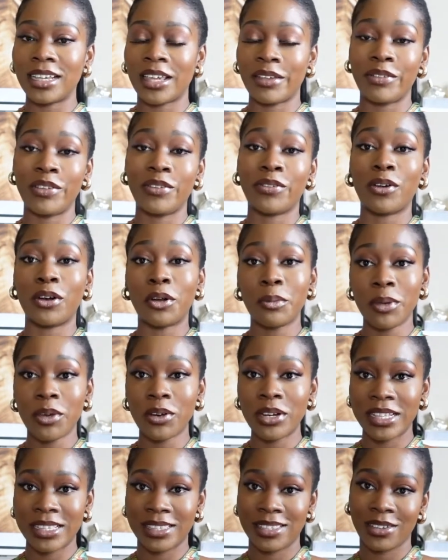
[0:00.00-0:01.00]
If you follow me on
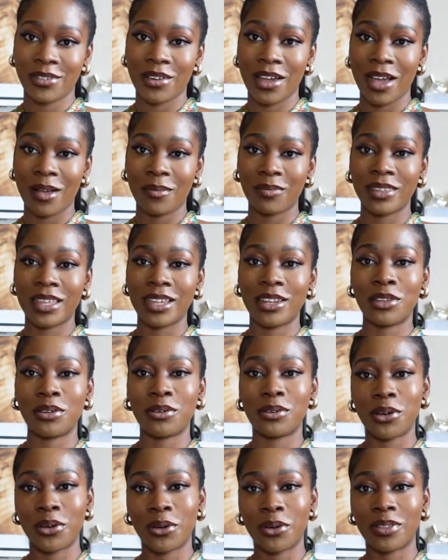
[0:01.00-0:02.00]
Instagram, then you'll
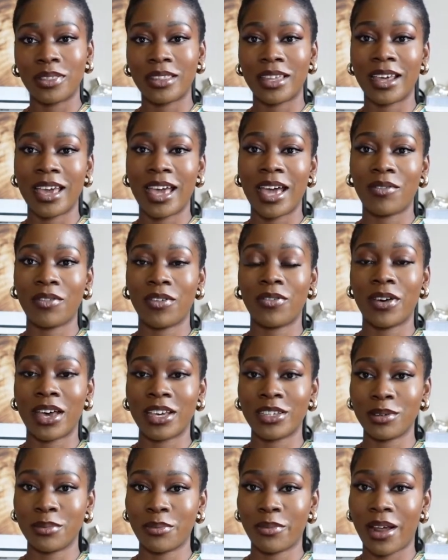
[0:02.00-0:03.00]
know that I have a
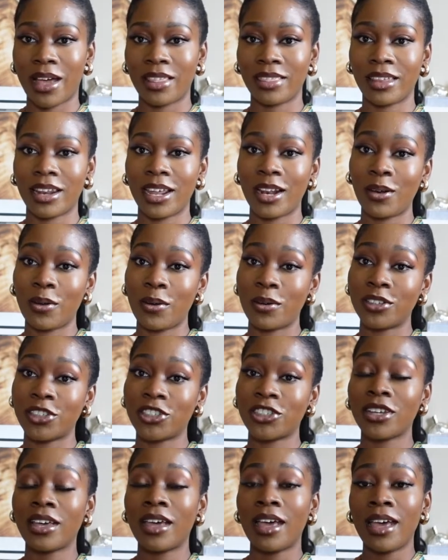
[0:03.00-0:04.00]
fashion brand that I
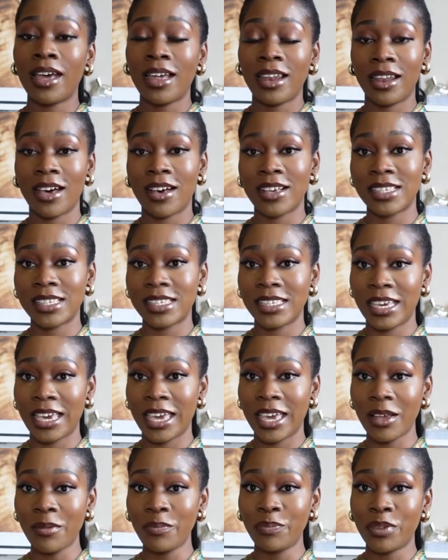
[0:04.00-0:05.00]
launched last
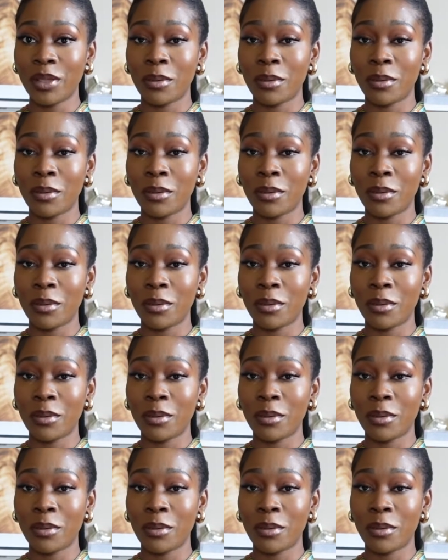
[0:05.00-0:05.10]
year.